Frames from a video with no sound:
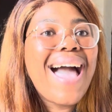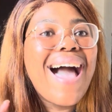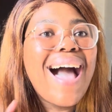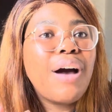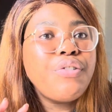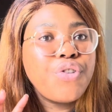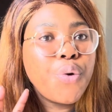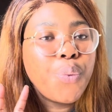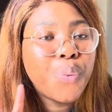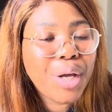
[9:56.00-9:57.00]

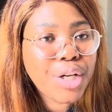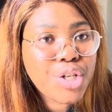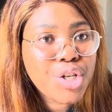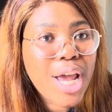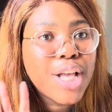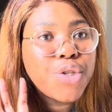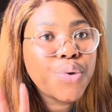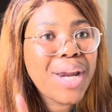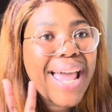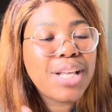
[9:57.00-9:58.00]
After which, as
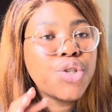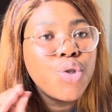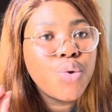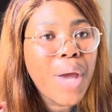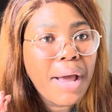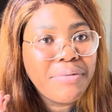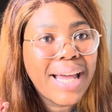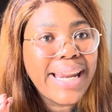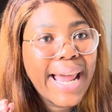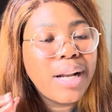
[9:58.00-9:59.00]
soon as you do have
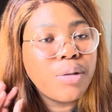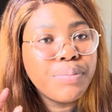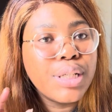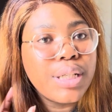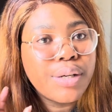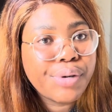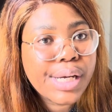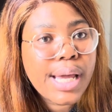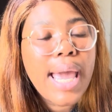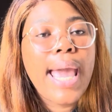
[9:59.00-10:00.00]
that LLB
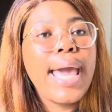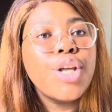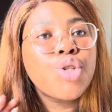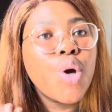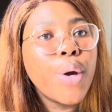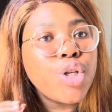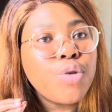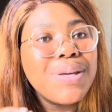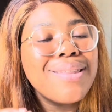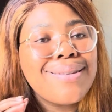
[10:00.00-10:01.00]
degree, it is going
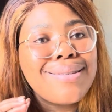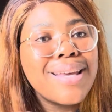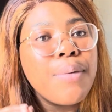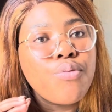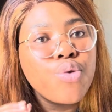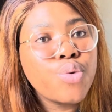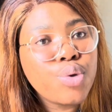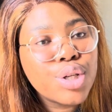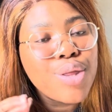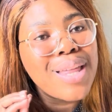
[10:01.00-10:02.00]
to be the same
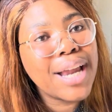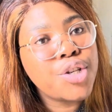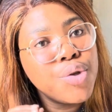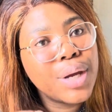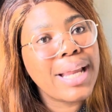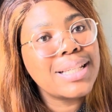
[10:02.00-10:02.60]
route that you can